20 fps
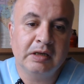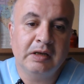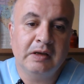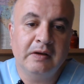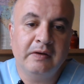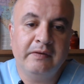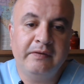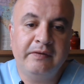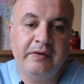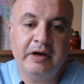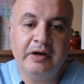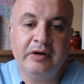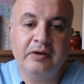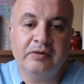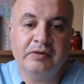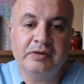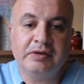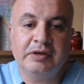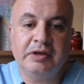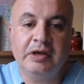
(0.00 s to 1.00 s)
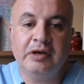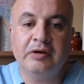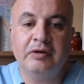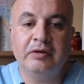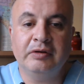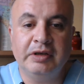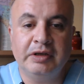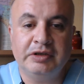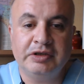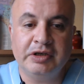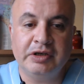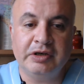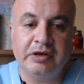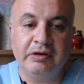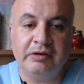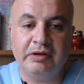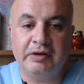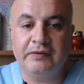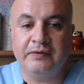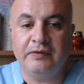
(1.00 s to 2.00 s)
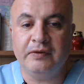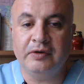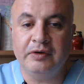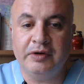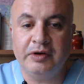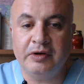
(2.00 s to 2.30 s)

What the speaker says: Various neurodegenerative or